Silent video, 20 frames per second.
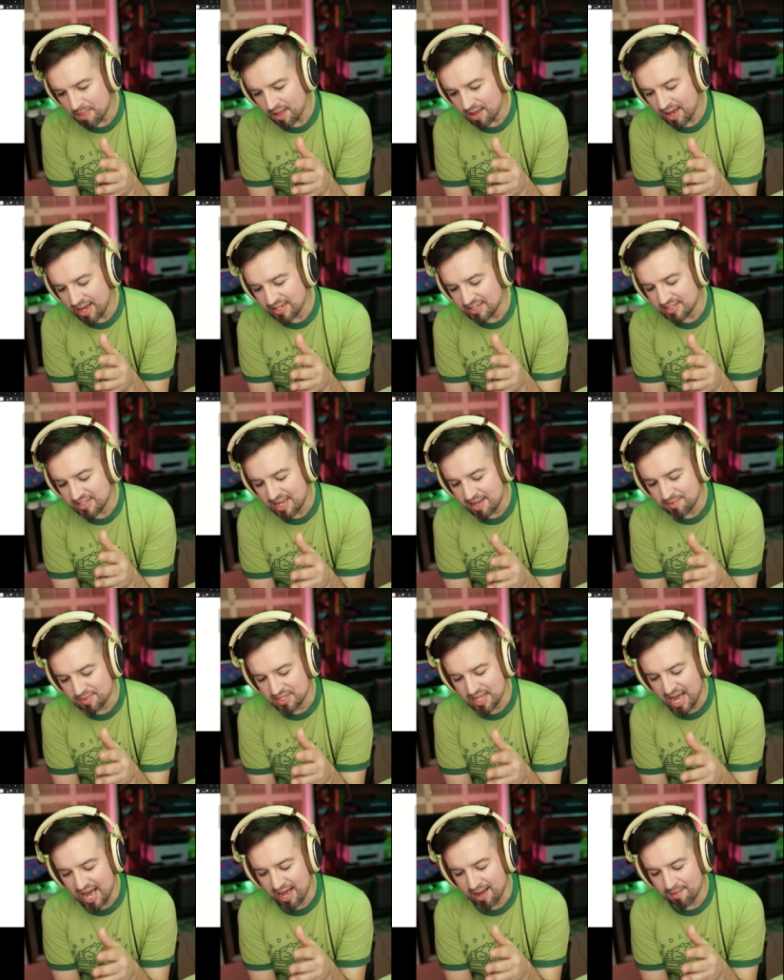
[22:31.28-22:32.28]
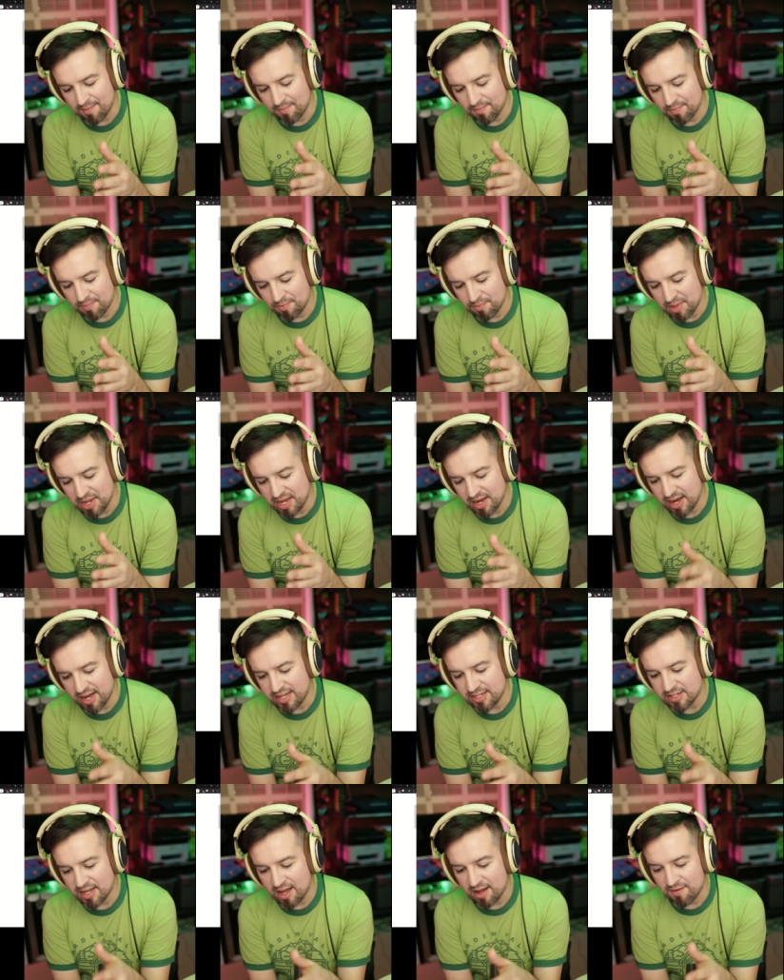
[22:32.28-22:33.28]
it seems that
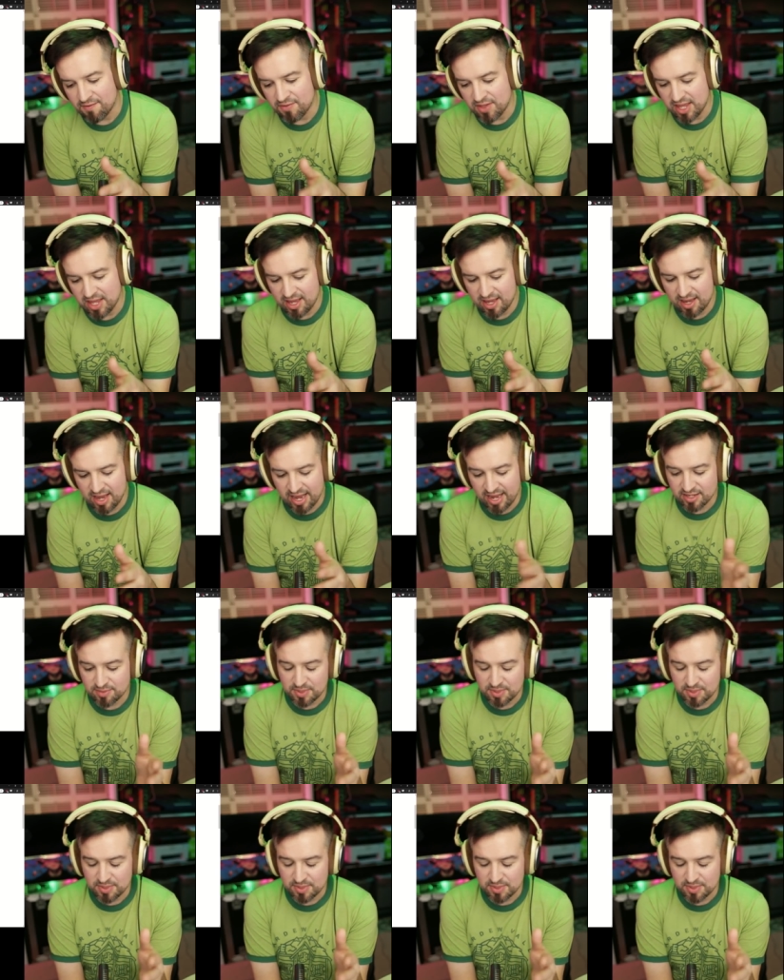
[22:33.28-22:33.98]
because of the